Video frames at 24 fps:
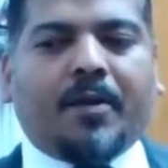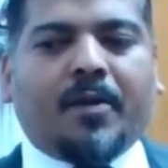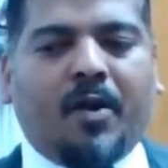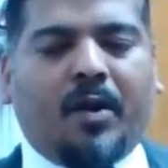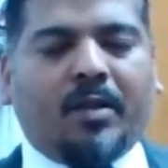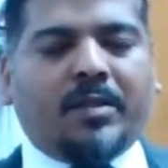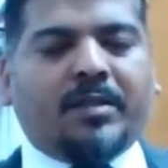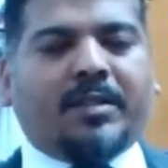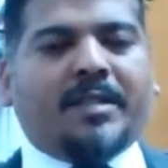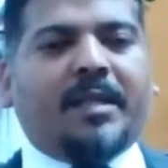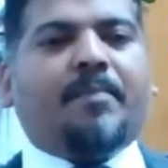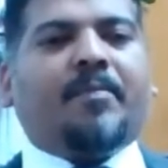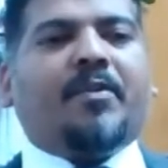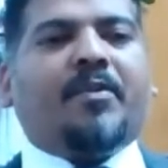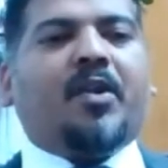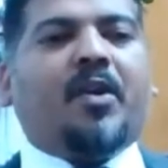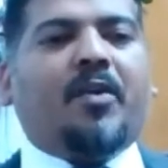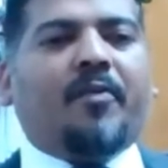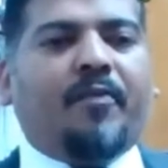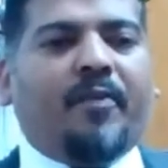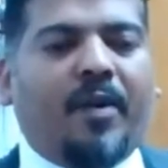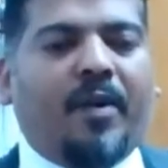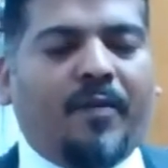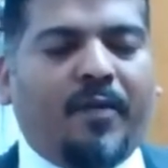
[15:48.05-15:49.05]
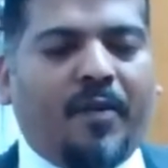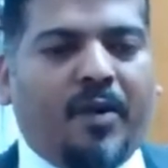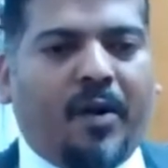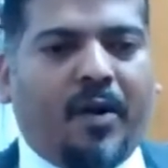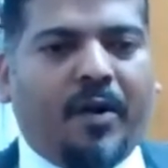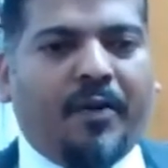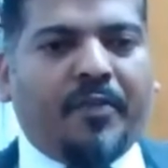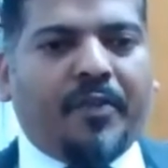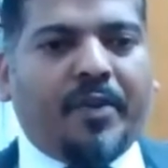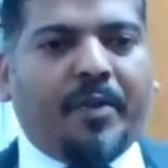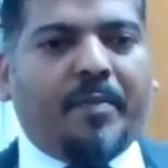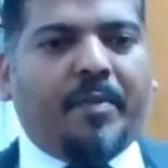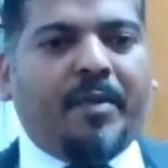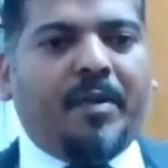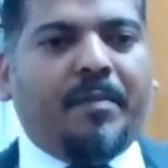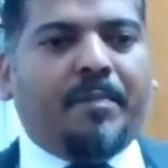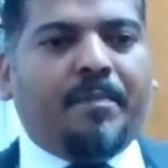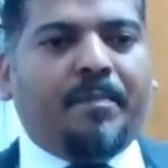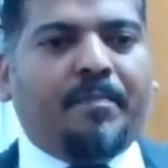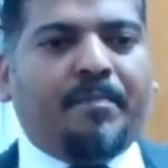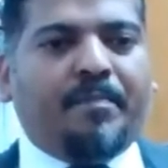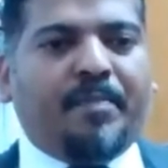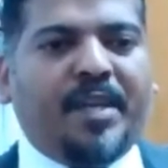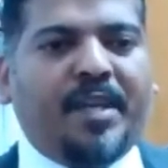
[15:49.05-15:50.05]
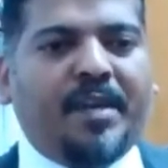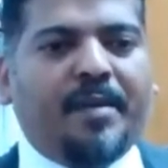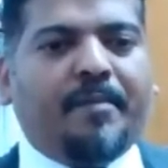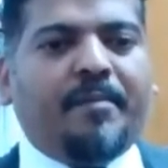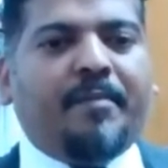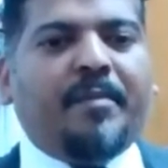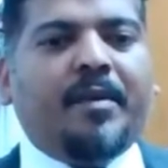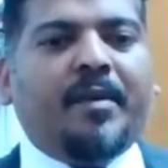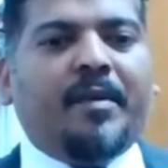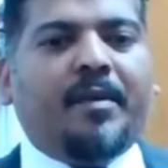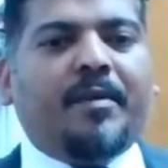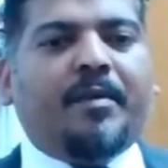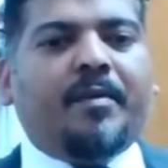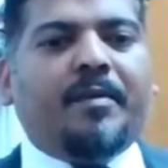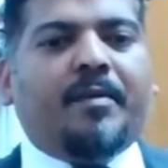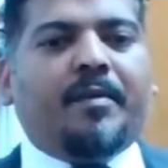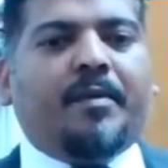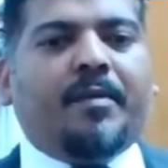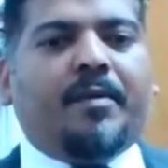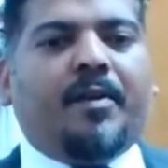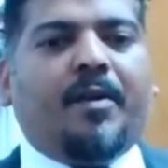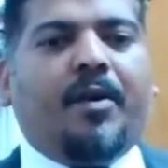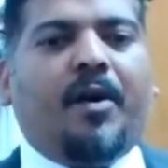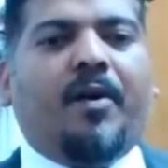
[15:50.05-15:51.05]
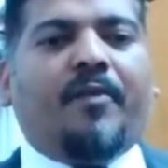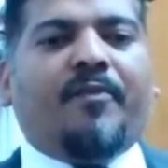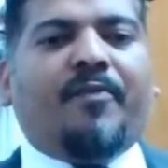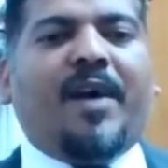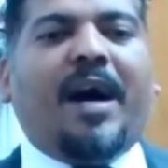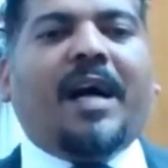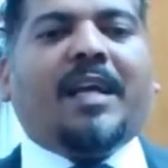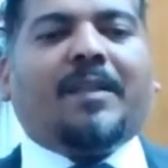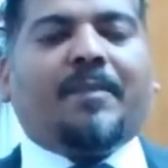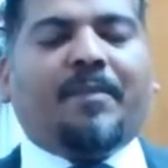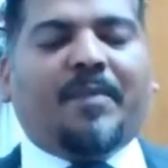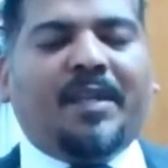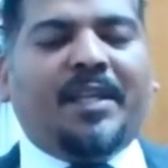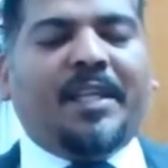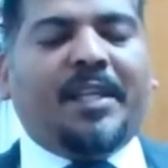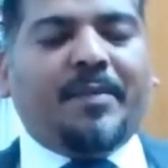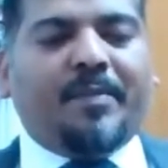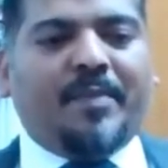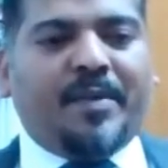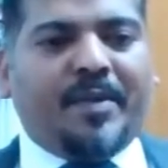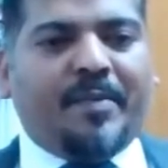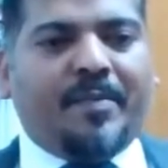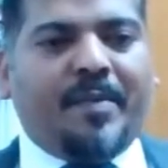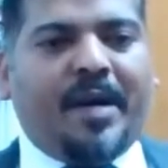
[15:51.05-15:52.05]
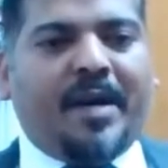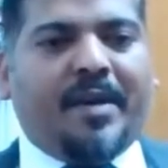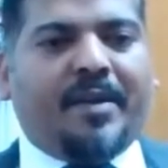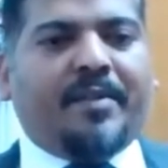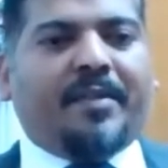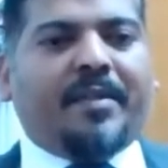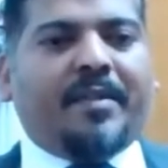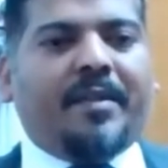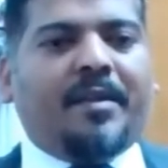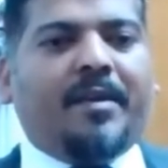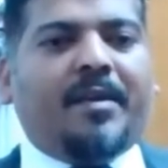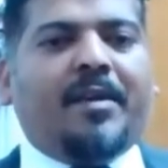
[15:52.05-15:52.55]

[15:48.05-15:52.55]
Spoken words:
concept of our honorable PM of Atmanirbhar Bharat.